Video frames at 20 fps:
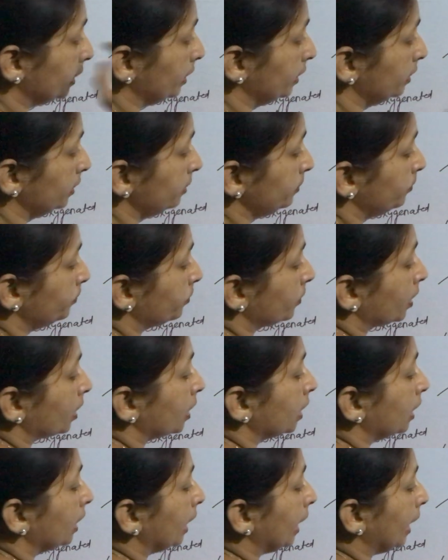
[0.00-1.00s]
here,
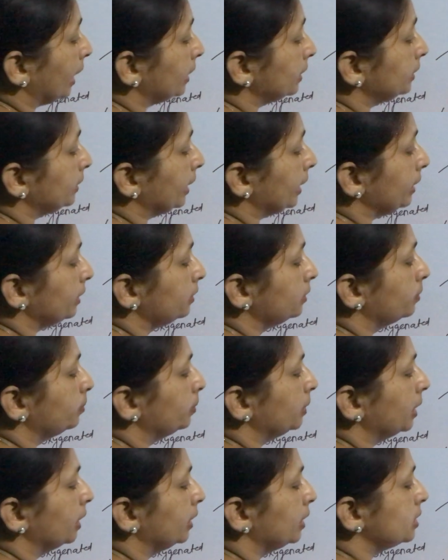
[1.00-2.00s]
and then the
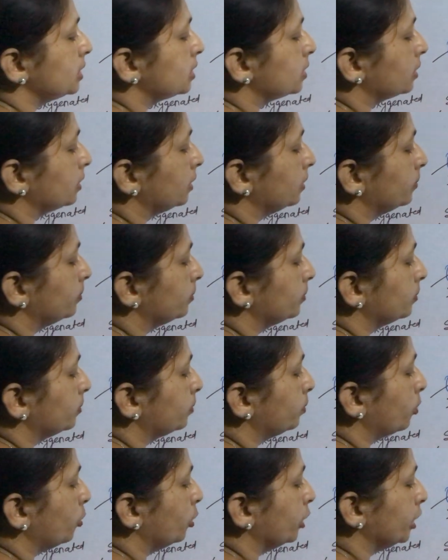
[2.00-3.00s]
blood is
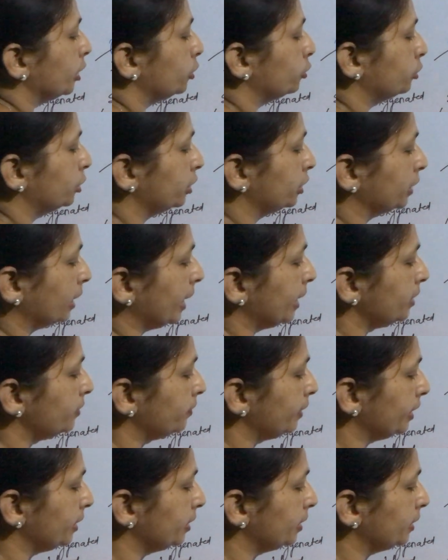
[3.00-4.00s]
poured into the right
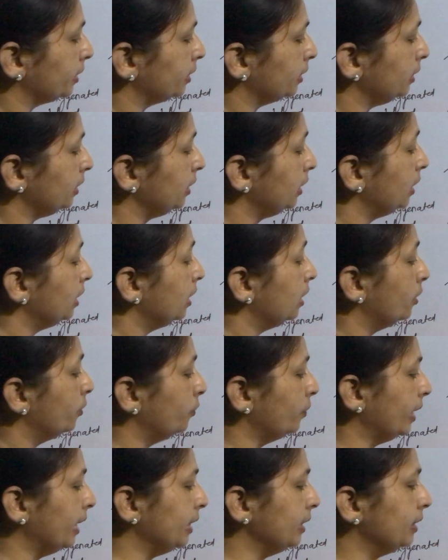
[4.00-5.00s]
ventricle.
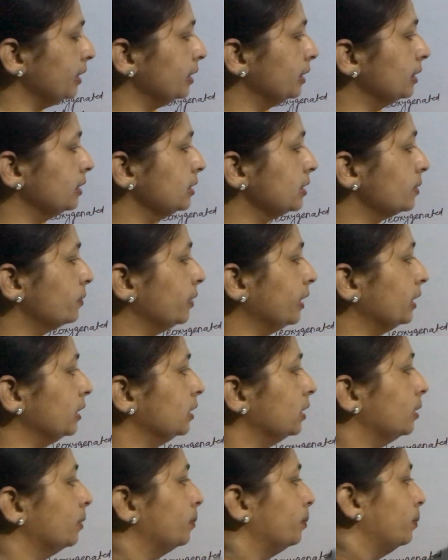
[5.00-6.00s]
Ventricles, when
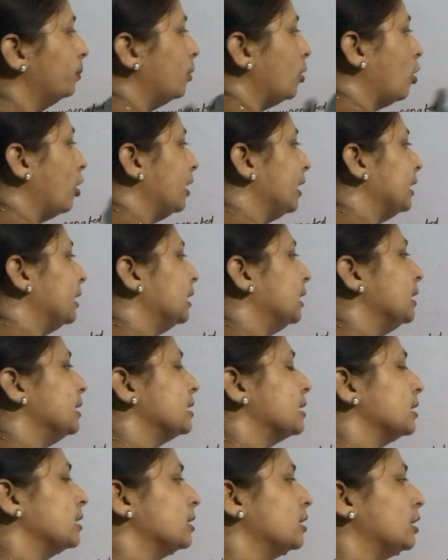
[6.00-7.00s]
the auricle
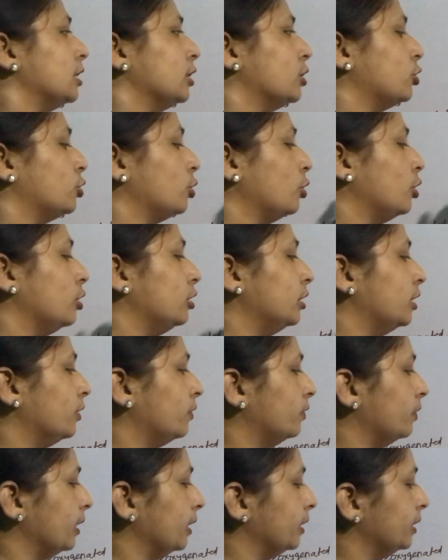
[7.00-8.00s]
is in systole, the
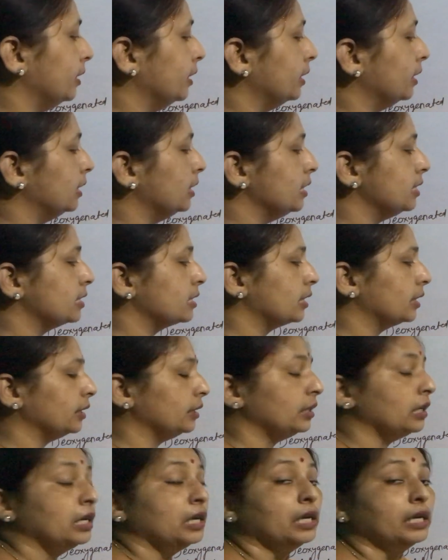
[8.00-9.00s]
ventricle is
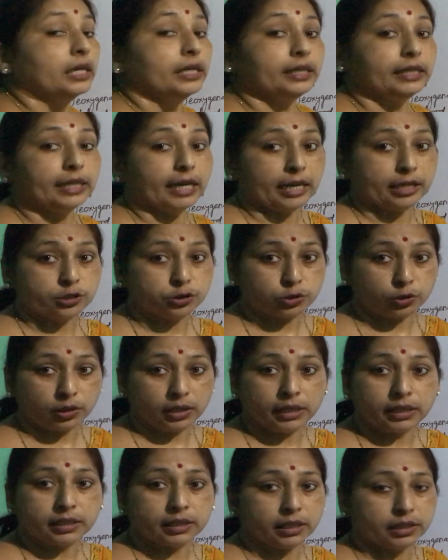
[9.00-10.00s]
in
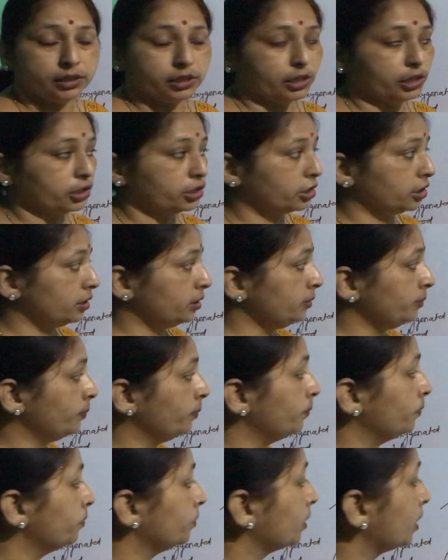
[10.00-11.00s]
diastolic condition.
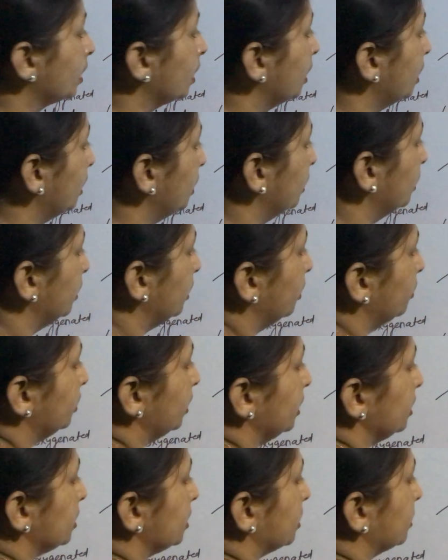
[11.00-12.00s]
Now
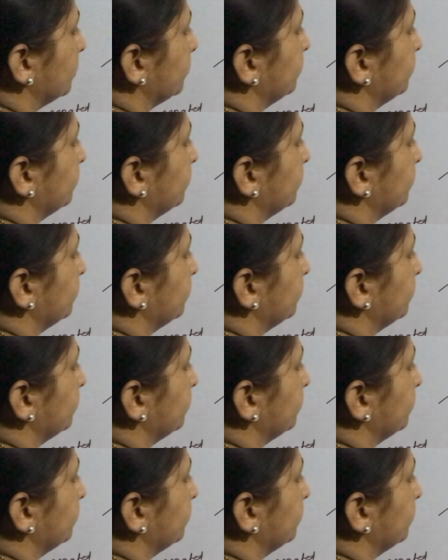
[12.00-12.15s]
this,